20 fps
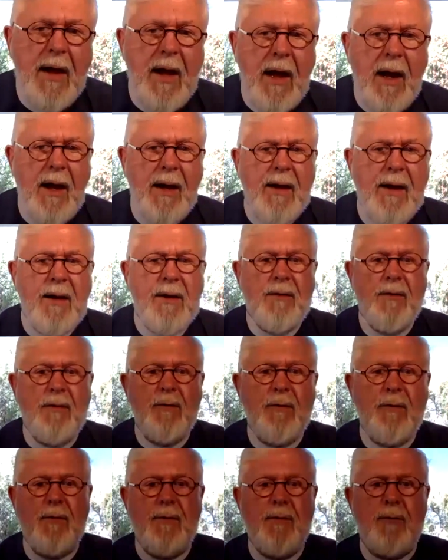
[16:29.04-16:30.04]
I can
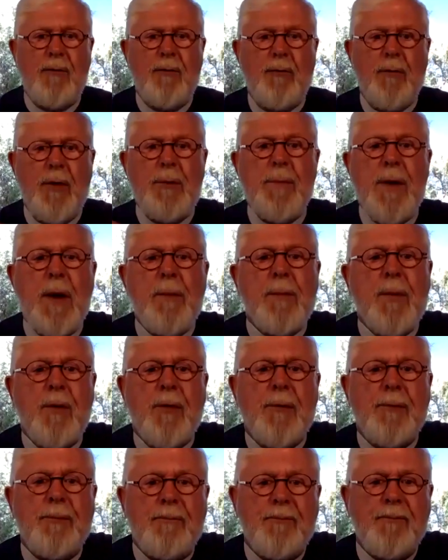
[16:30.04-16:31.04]

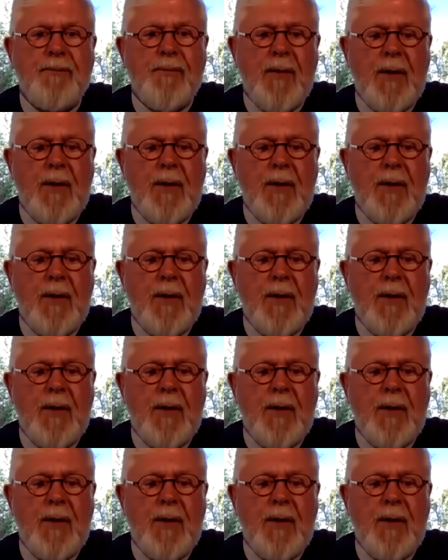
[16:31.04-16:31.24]
remember